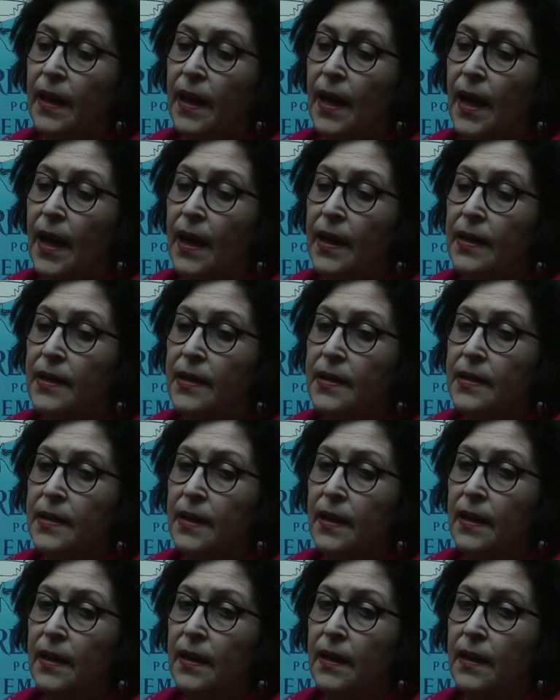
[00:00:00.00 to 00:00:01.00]
And
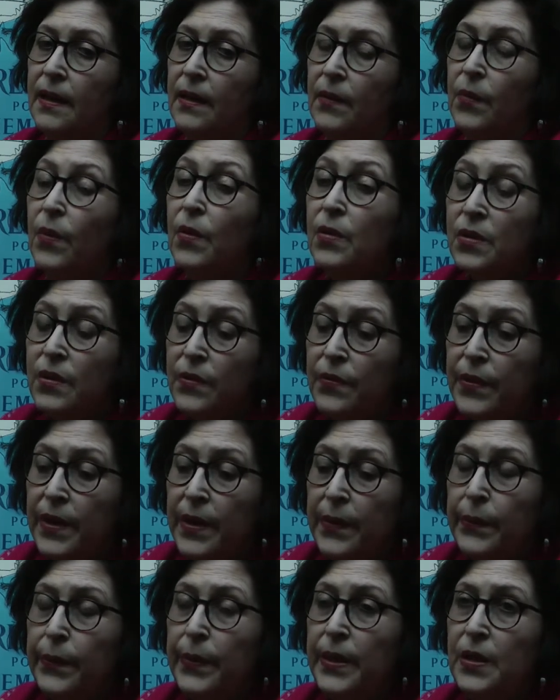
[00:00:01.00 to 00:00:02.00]
what are
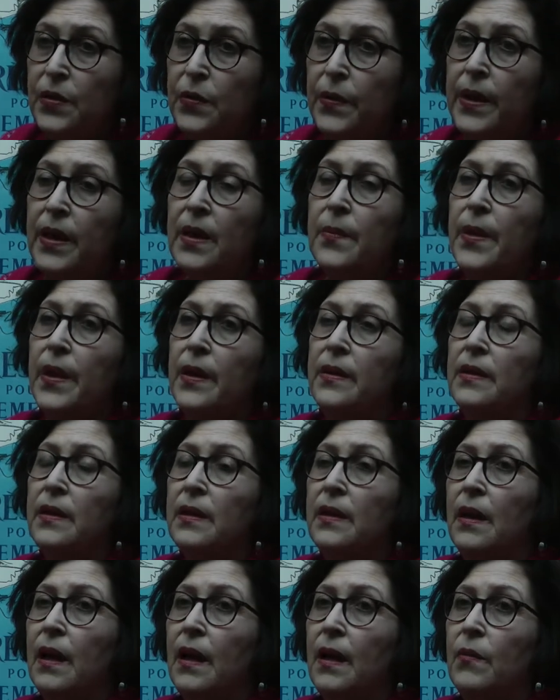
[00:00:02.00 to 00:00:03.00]
we doing about
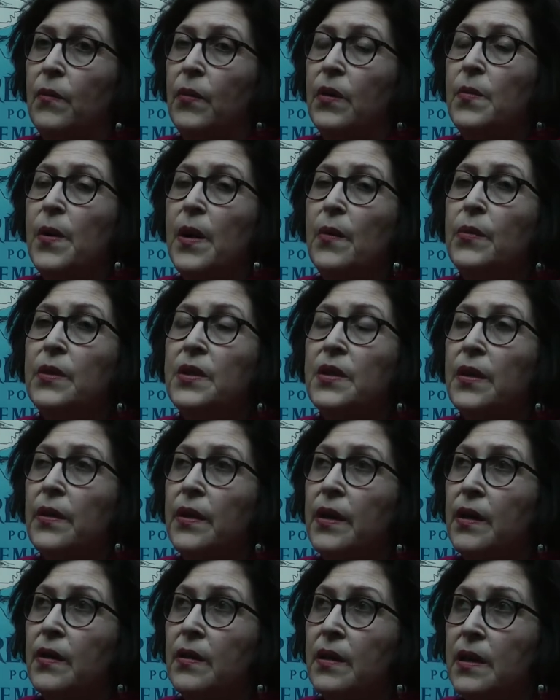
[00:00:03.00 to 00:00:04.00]
it? What about what's
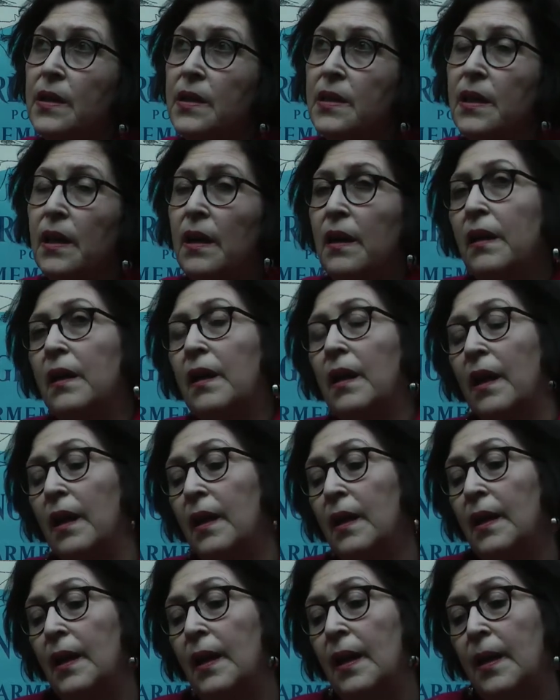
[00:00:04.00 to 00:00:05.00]
going on in Turkey?
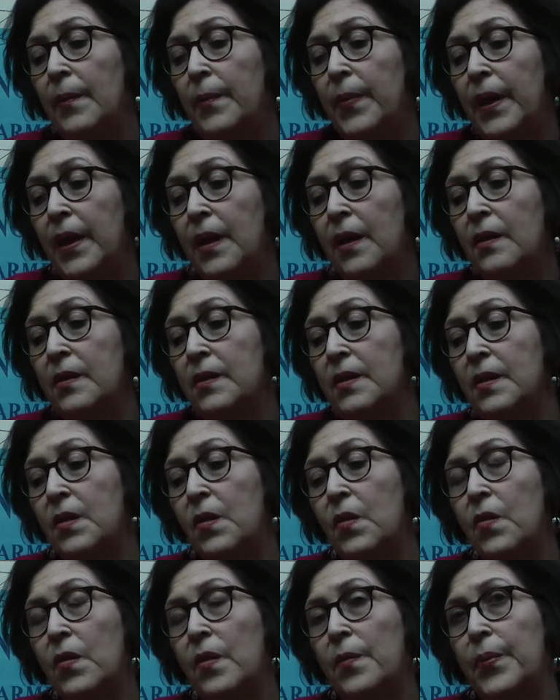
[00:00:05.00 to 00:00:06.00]
Because the
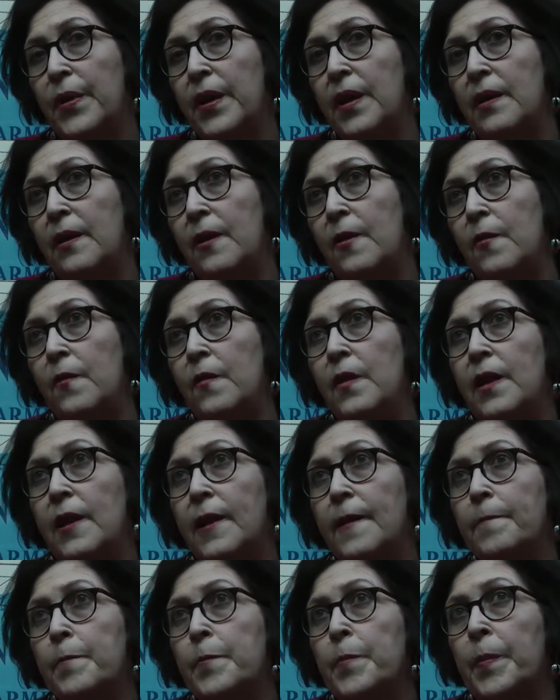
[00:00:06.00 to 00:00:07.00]
European
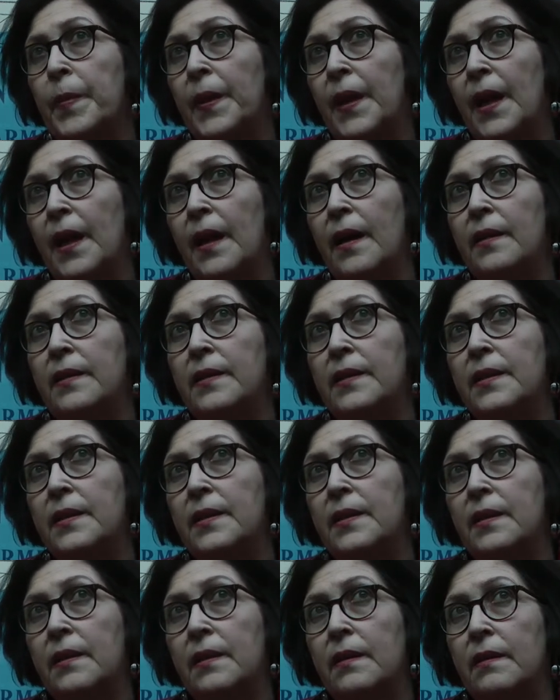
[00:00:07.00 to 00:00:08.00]
Union
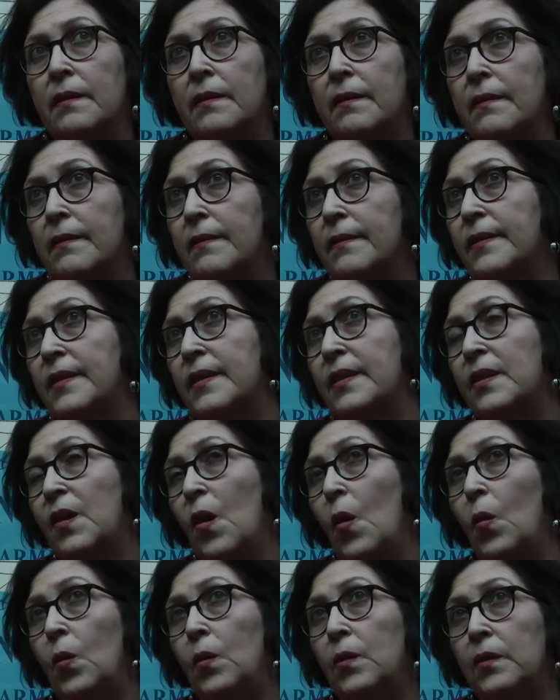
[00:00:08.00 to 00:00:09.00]
has
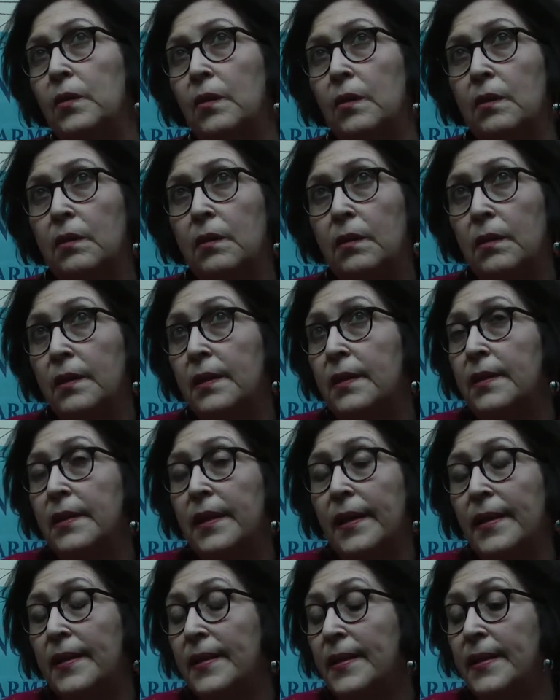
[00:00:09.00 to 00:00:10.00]
sold, or is
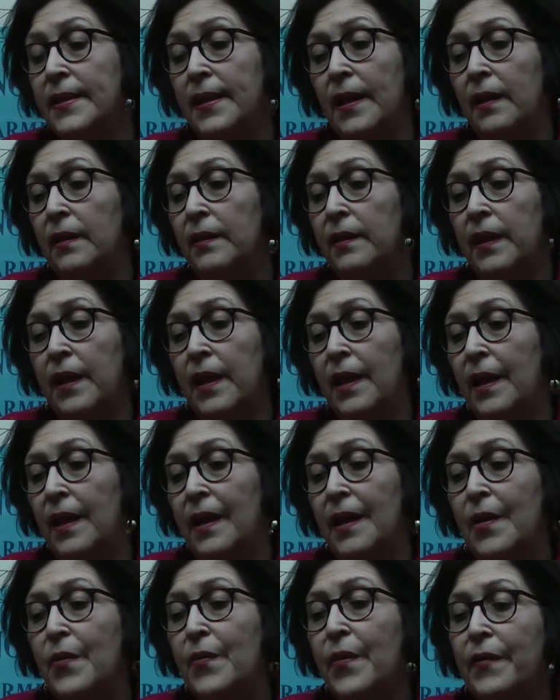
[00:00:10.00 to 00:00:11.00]
trying to sell, the
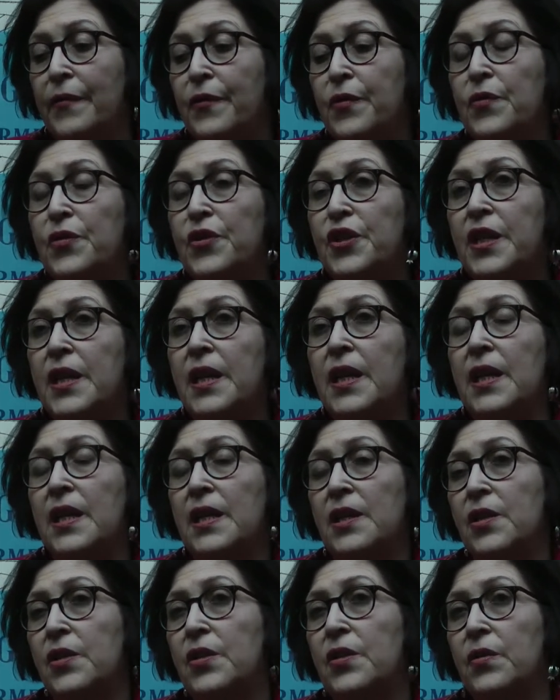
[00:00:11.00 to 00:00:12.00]
refugee
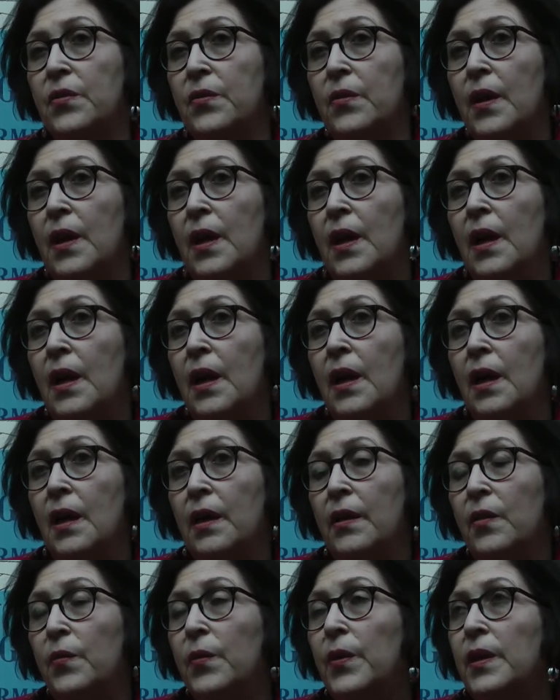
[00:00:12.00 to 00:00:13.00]
issue,
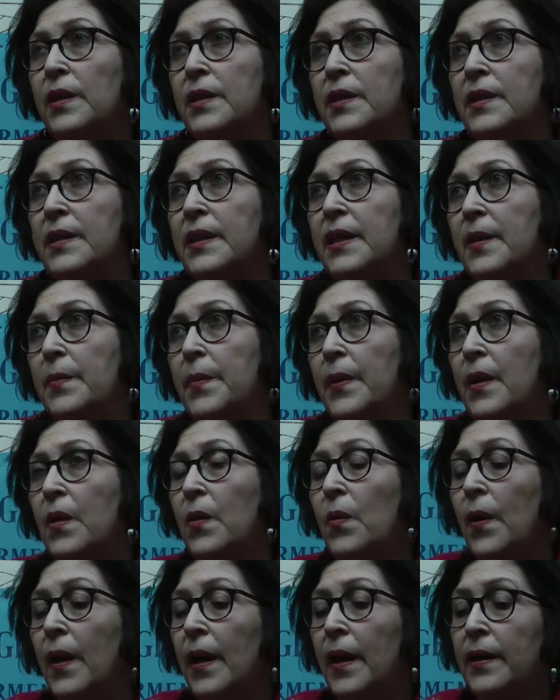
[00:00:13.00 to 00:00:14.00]
the world is keeping
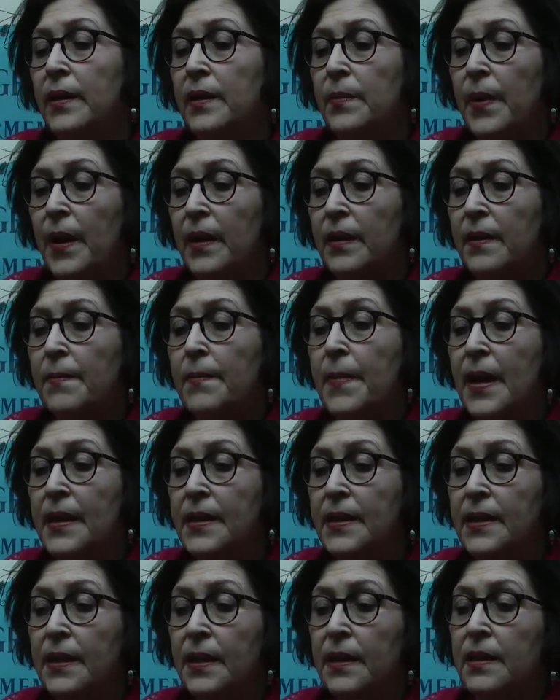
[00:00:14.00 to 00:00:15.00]
quiet about the
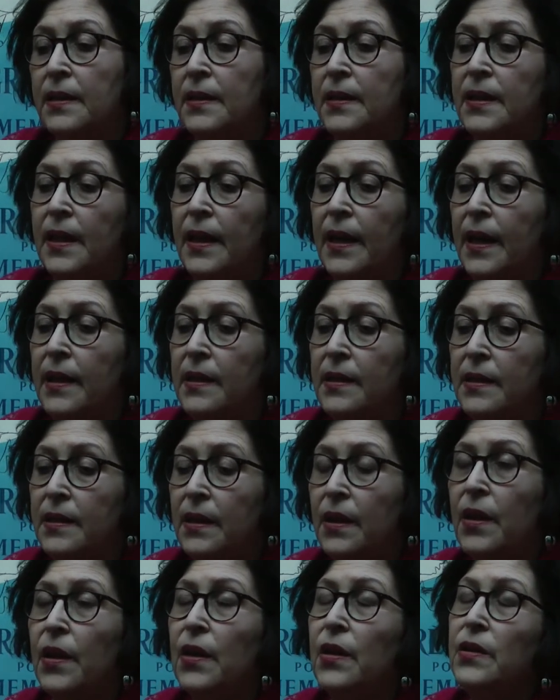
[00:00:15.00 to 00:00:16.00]
massacres against the
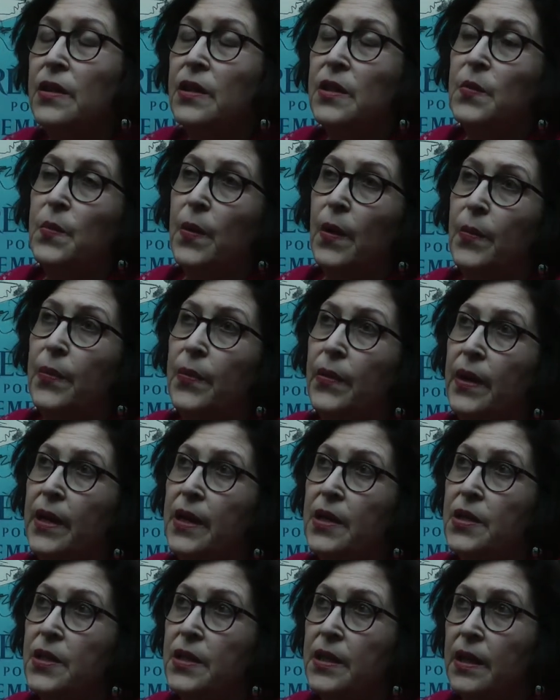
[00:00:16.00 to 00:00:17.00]
Kurdish
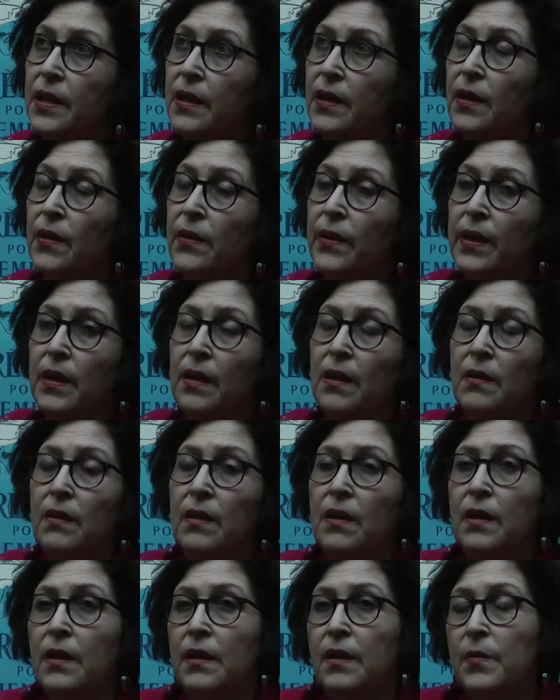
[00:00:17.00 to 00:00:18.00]
population that are going on
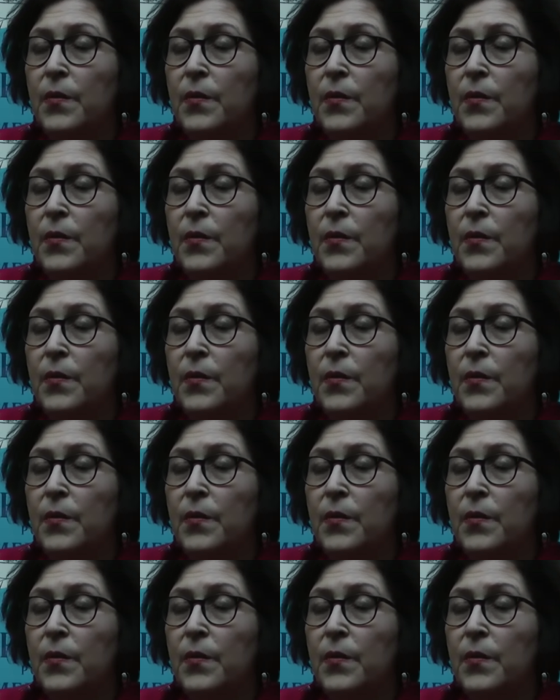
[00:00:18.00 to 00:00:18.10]
at the